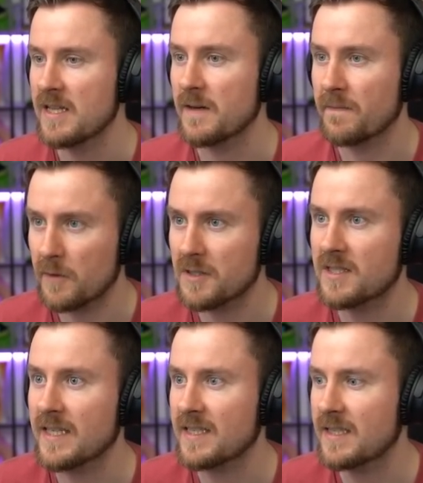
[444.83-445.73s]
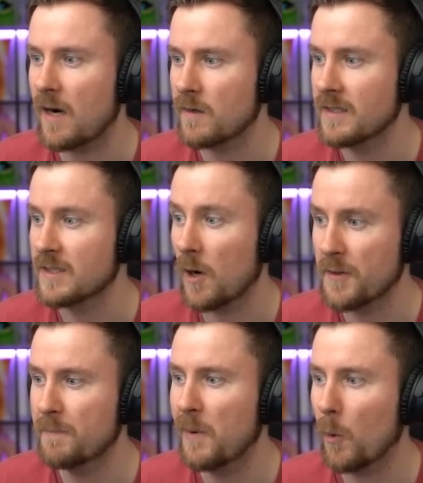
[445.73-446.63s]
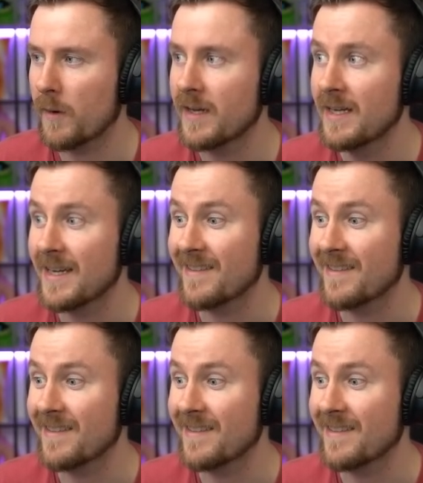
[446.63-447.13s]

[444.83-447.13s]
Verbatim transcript: The first six star is on the board,